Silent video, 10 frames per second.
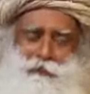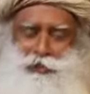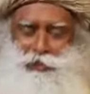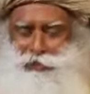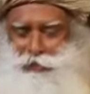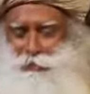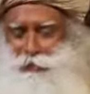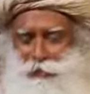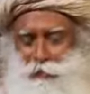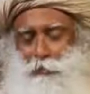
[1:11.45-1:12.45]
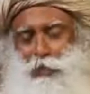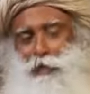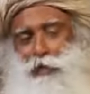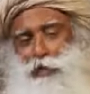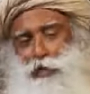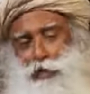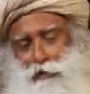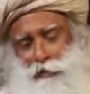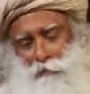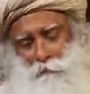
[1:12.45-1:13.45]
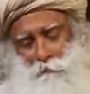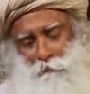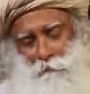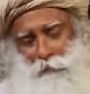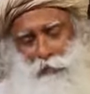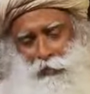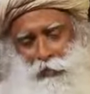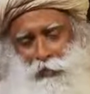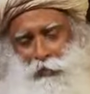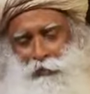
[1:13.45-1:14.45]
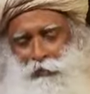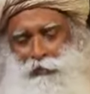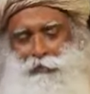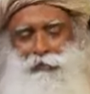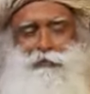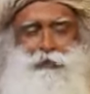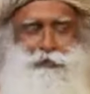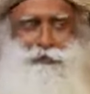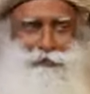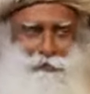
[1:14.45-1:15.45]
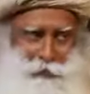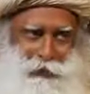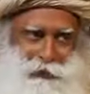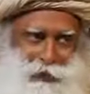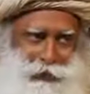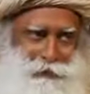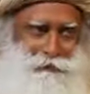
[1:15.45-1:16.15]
predetermined or preordained. This is an import from outside.